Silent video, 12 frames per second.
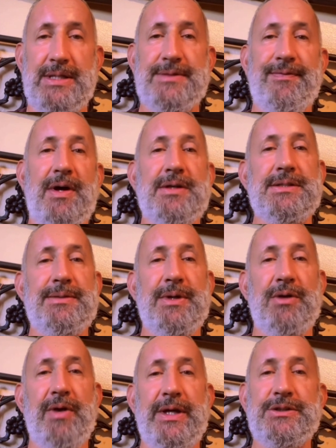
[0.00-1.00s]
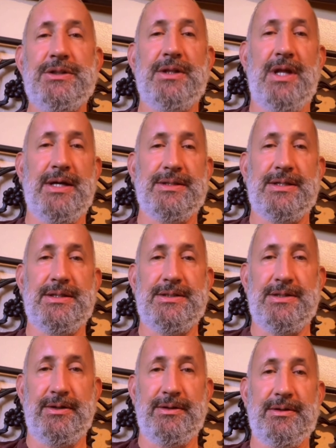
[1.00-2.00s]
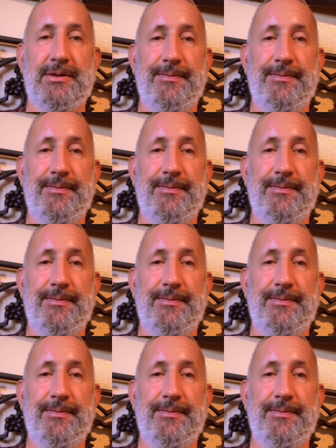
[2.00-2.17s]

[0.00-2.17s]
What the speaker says: As far as immigration law is concerned,